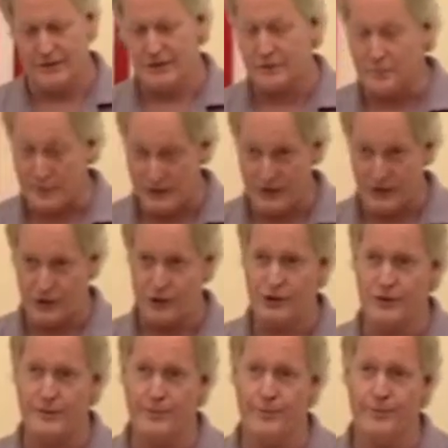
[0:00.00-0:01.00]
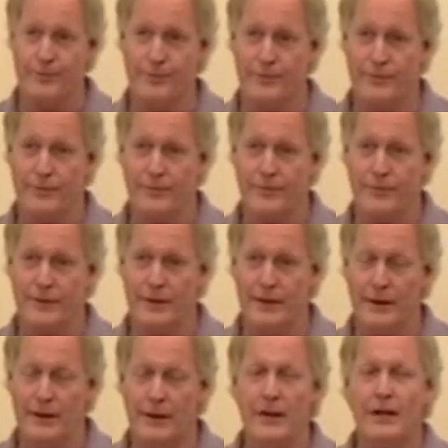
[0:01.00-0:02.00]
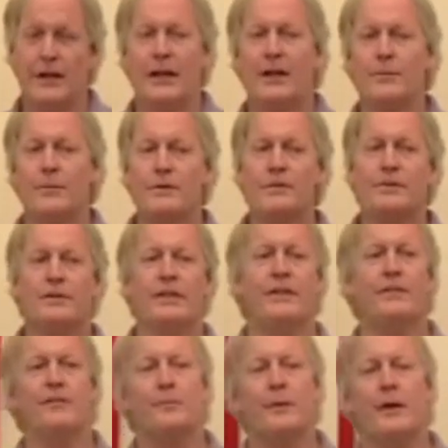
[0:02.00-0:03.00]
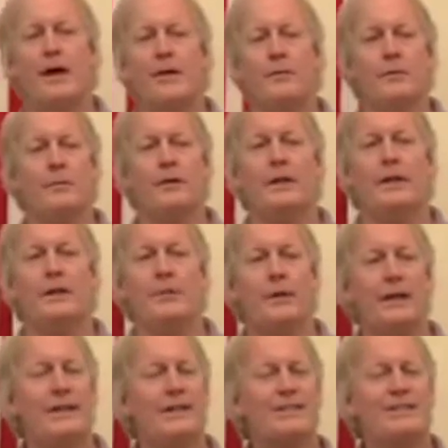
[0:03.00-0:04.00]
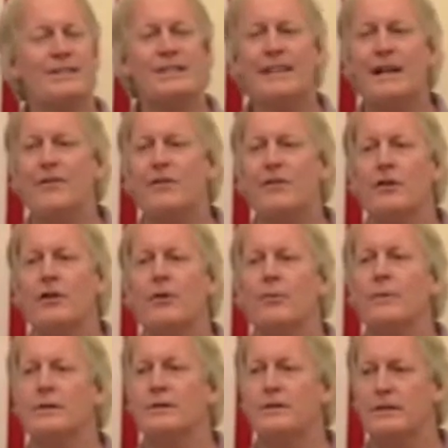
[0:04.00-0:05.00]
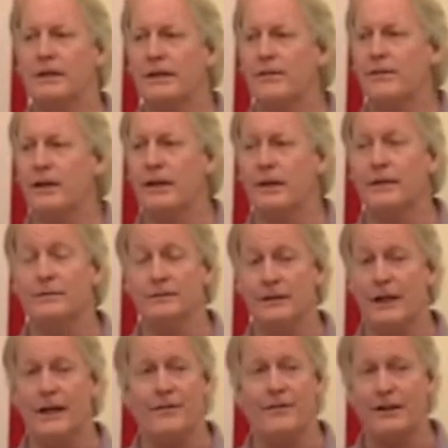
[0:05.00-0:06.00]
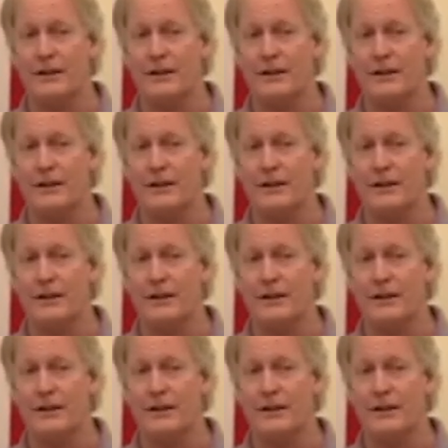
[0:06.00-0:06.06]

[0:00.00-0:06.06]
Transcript: speech, he received probably what he's never received in his life.